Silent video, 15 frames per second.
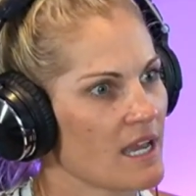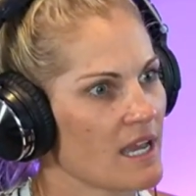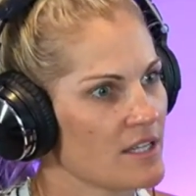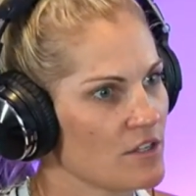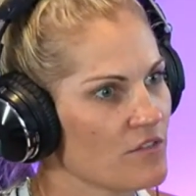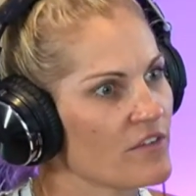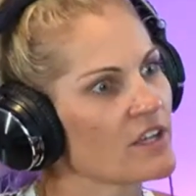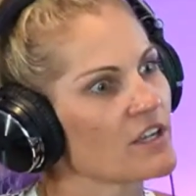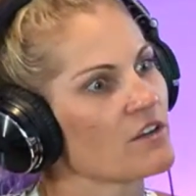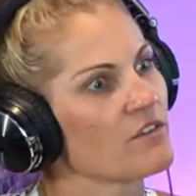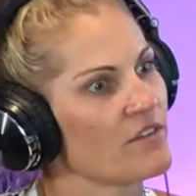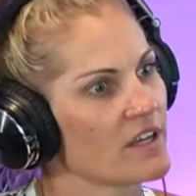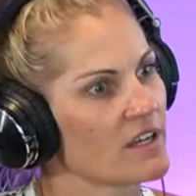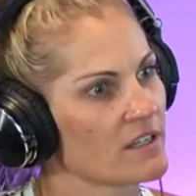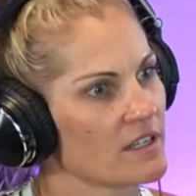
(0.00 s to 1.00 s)
And then you feel like
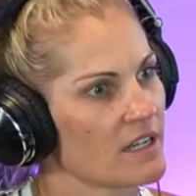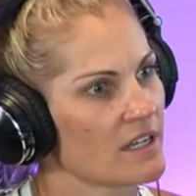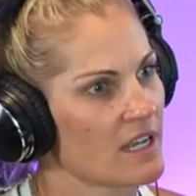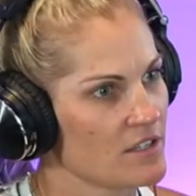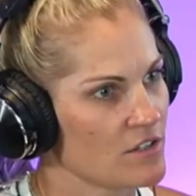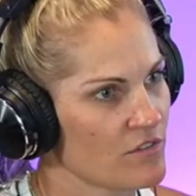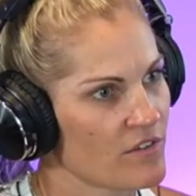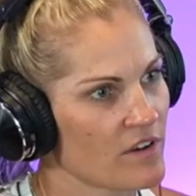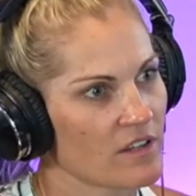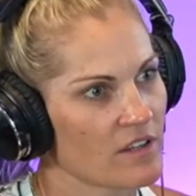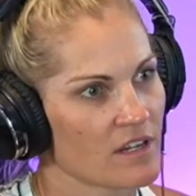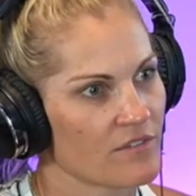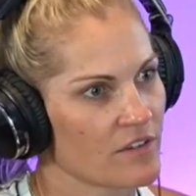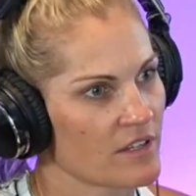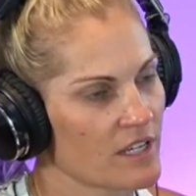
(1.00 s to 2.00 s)
you failed and then you
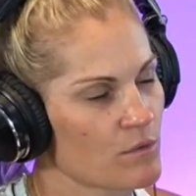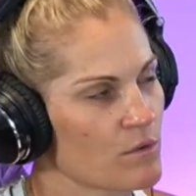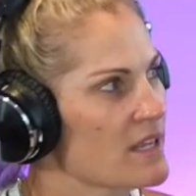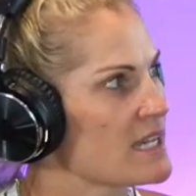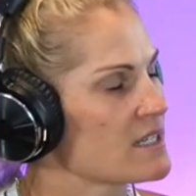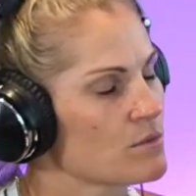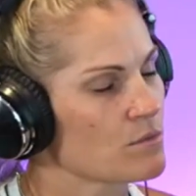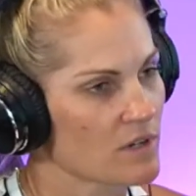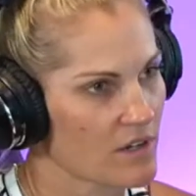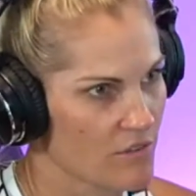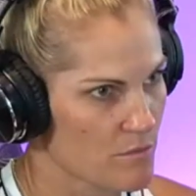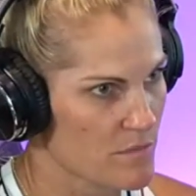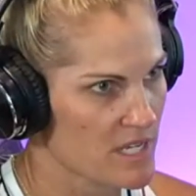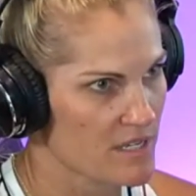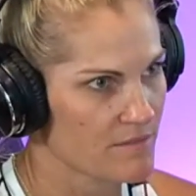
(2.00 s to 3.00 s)
fall off and you're like, well, that didn't work
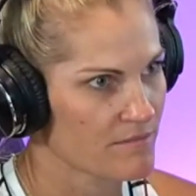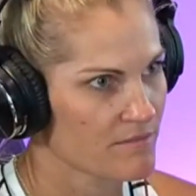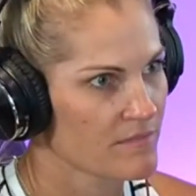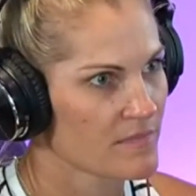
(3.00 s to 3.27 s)
for me.